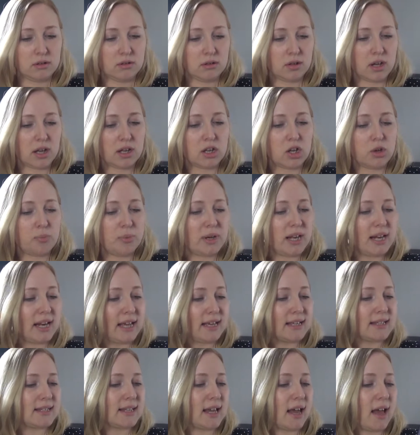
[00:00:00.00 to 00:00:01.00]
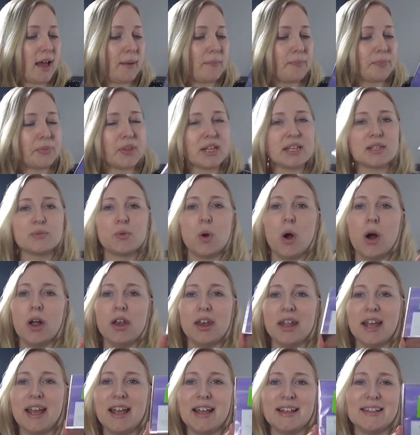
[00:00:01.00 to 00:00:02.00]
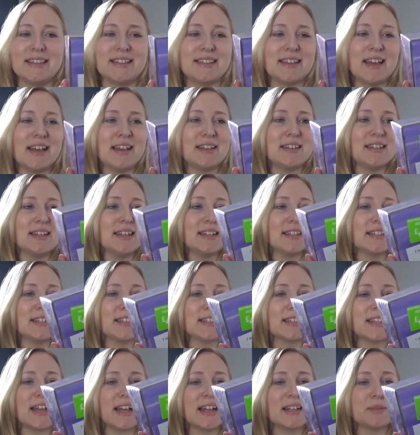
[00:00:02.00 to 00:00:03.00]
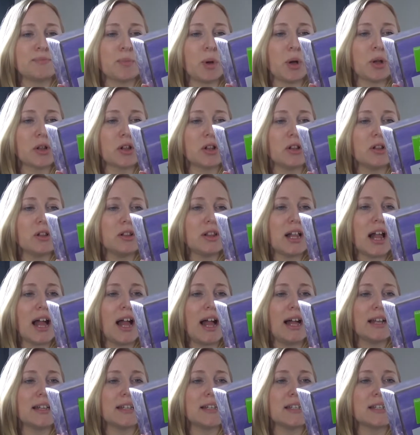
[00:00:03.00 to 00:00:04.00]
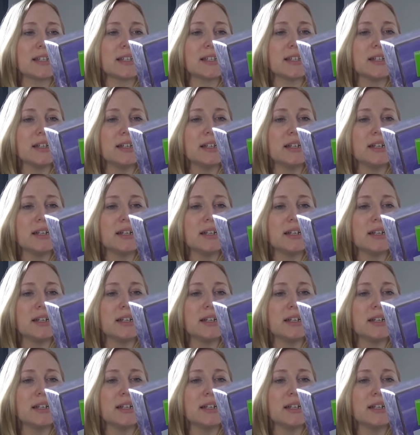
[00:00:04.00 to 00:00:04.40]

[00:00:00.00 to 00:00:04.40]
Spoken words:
I'll open it later. This one is a decent sized bottle and